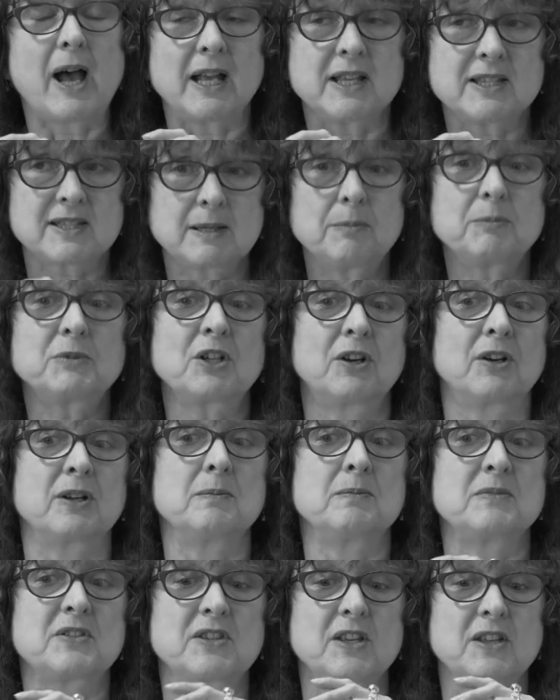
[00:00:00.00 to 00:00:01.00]

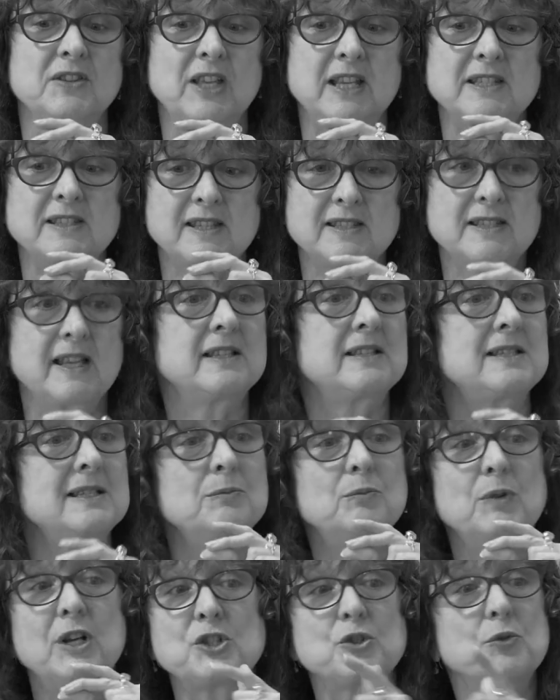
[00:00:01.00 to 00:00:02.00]
Sometimes there's a sense
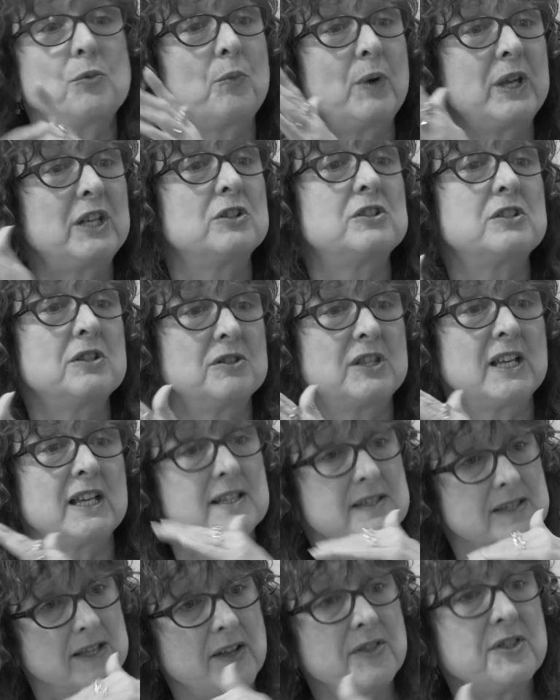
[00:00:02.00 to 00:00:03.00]
in which we could do
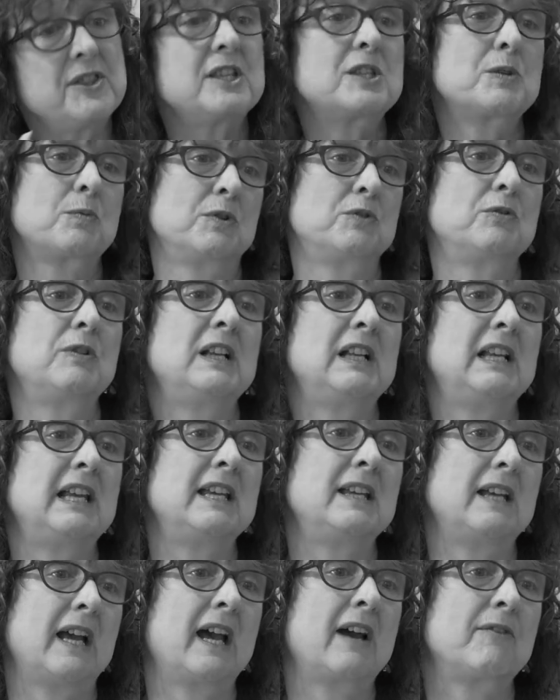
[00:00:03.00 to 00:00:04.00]
this and this would
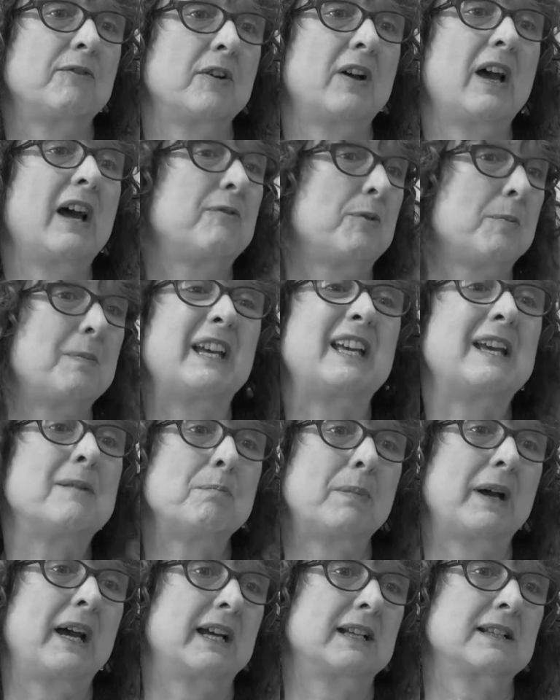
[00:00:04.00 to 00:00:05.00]
really have a big
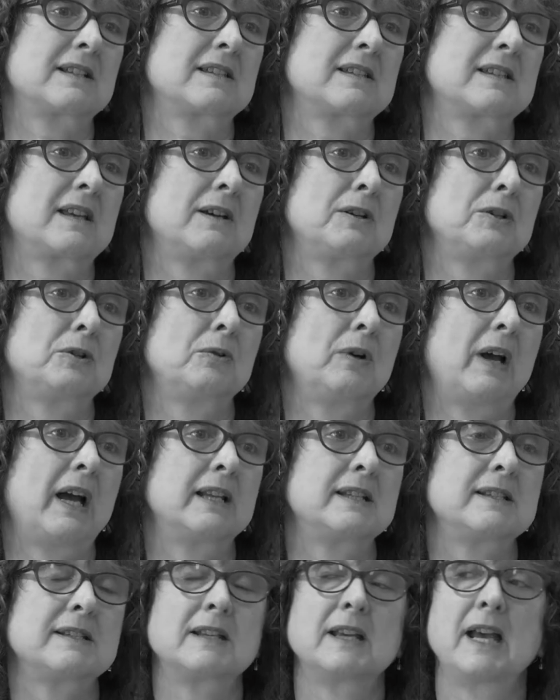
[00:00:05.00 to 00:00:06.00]
impact. So
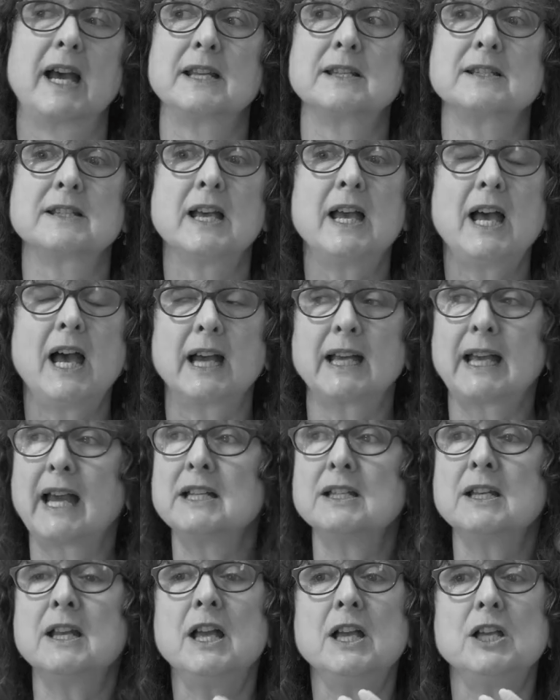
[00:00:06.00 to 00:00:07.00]
and
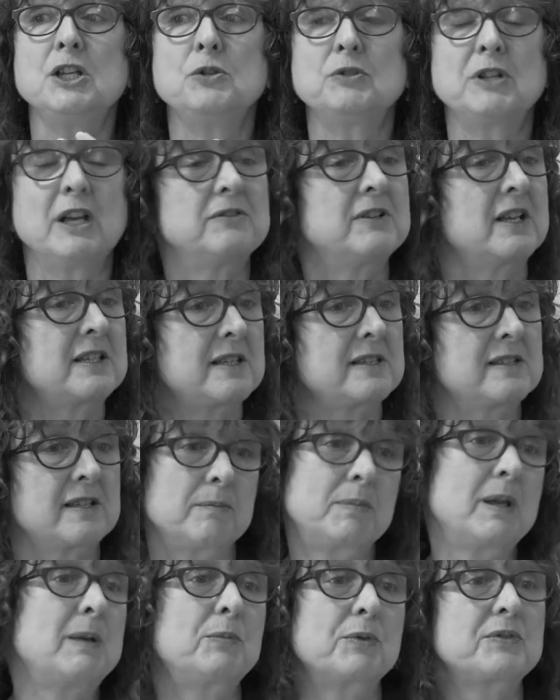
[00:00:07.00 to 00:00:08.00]
again, you don't
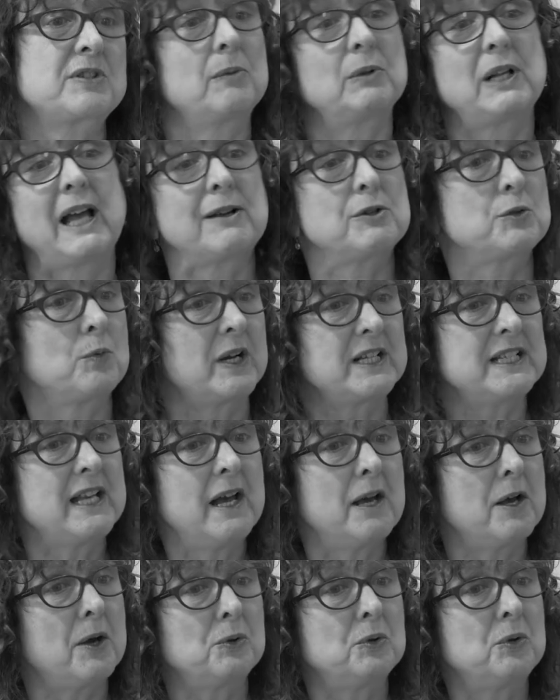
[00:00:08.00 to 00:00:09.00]
necessarily, people say, well, how do I
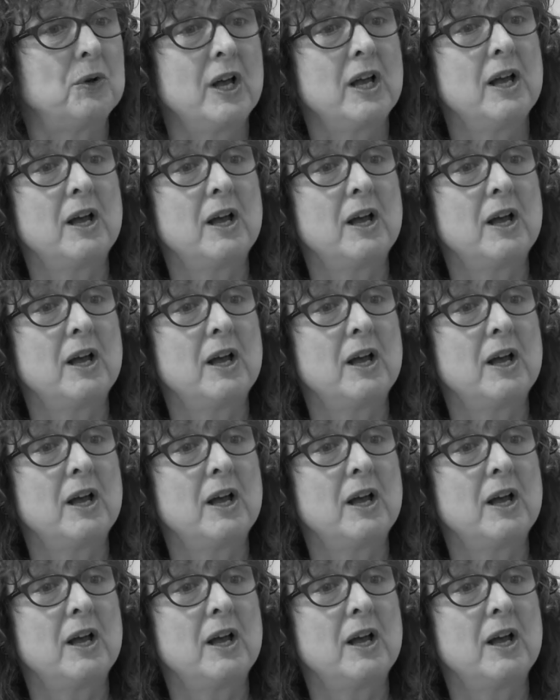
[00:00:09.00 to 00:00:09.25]
know?